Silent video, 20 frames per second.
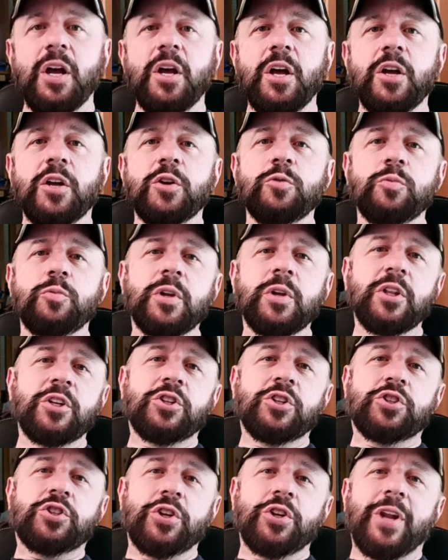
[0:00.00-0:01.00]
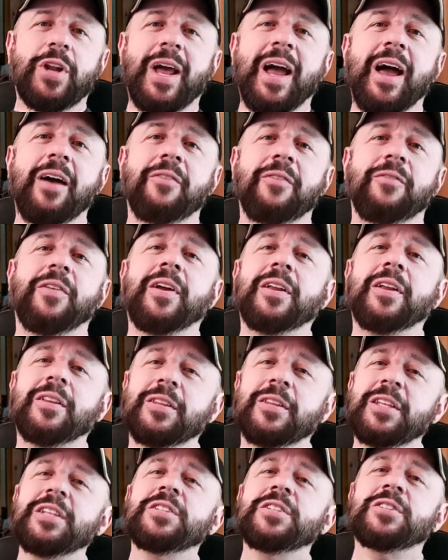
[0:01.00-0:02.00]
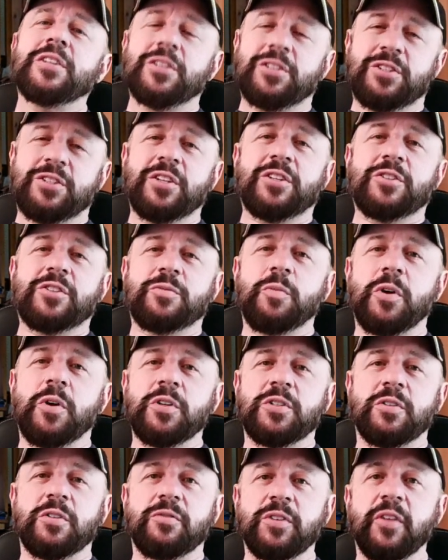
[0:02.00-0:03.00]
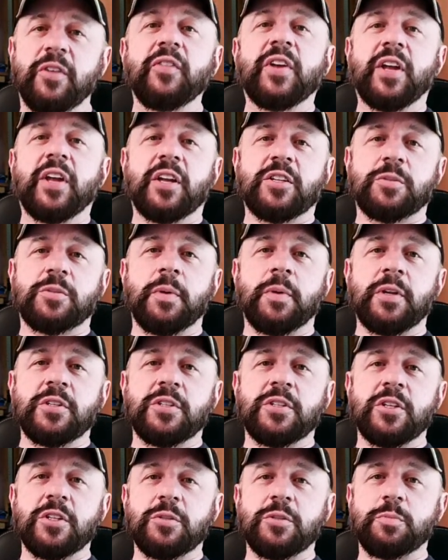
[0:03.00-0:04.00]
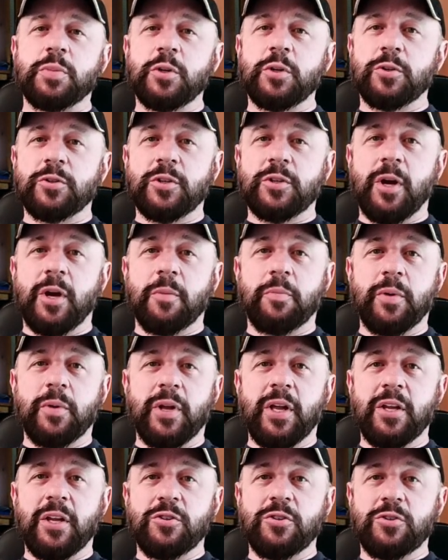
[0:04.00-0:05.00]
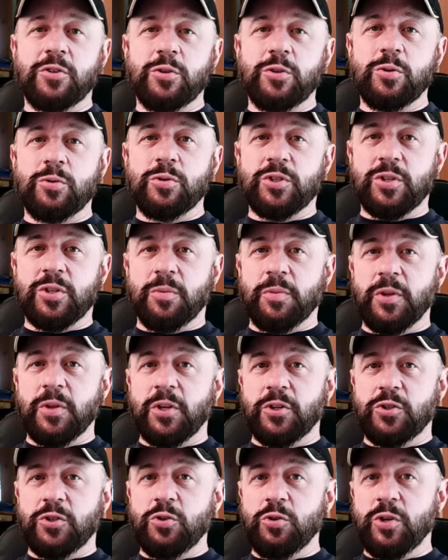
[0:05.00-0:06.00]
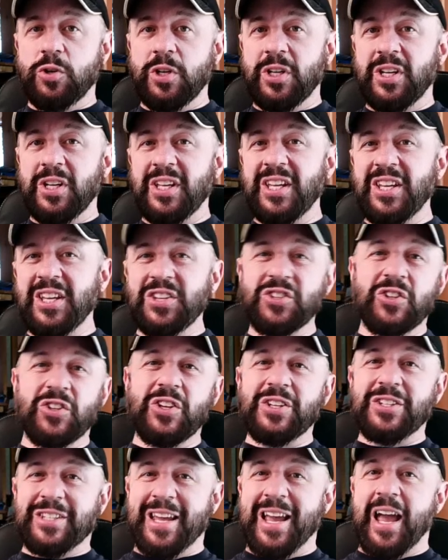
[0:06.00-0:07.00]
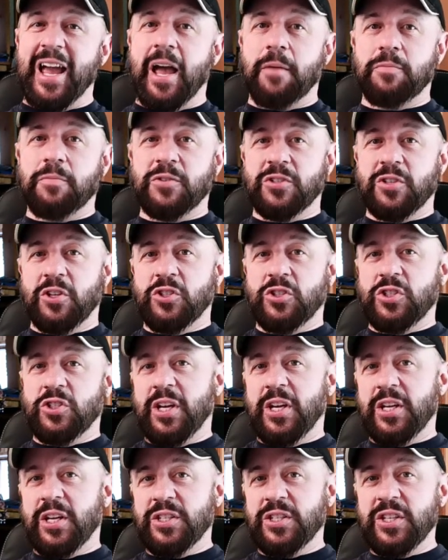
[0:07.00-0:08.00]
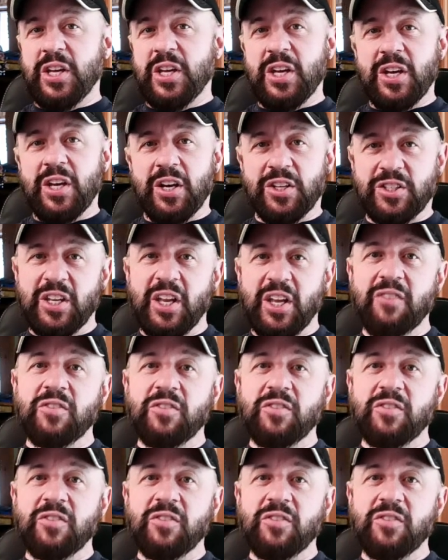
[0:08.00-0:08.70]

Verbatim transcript: you really should have at least six months of living expenses built up into something that you can easily tap, such as a savings